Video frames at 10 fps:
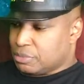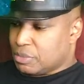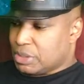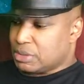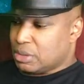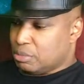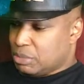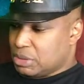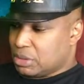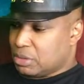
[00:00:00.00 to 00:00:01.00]
this
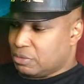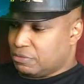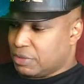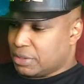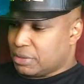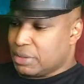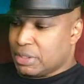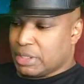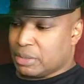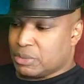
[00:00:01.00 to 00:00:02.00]
mystical figure
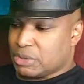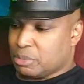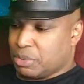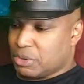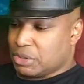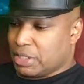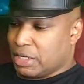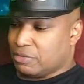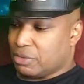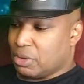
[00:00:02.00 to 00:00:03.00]
that was supposed to
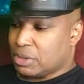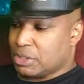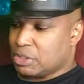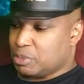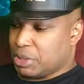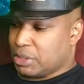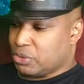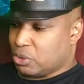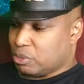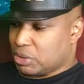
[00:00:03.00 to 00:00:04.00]
have all these
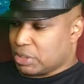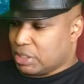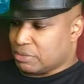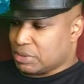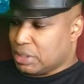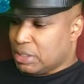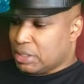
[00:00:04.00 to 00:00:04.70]
paranormal gifts,